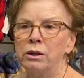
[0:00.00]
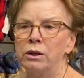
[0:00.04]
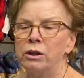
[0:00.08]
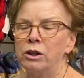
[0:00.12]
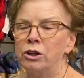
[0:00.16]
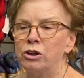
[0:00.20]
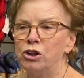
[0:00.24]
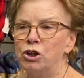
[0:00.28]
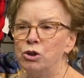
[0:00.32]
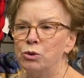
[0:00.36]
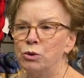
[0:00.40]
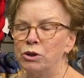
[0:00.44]

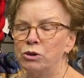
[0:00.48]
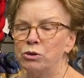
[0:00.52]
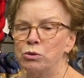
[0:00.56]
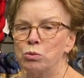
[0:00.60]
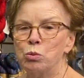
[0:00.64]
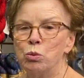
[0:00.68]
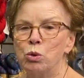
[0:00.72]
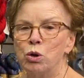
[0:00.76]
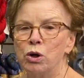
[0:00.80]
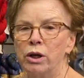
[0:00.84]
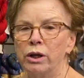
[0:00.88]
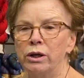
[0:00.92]
two,
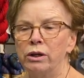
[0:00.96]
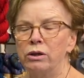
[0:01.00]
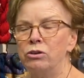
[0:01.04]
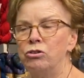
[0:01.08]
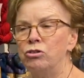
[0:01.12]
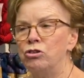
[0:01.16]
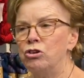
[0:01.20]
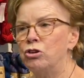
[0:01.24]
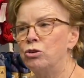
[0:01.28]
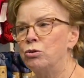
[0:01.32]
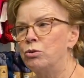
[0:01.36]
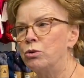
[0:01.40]
or
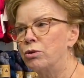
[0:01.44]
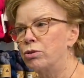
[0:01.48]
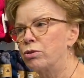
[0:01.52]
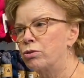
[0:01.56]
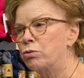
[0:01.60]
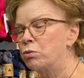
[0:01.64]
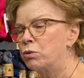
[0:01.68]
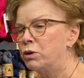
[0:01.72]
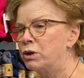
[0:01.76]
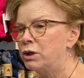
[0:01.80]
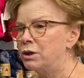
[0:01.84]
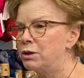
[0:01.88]

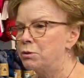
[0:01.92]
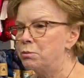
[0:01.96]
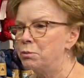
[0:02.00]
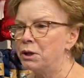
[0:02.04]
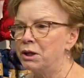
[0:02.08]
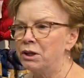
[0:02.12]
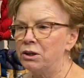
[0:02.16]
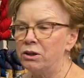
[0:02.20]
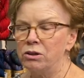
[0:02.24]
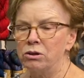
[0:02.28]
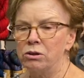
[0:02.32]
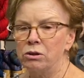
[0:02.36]
three,
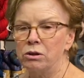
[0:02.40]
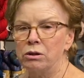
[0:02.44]
depending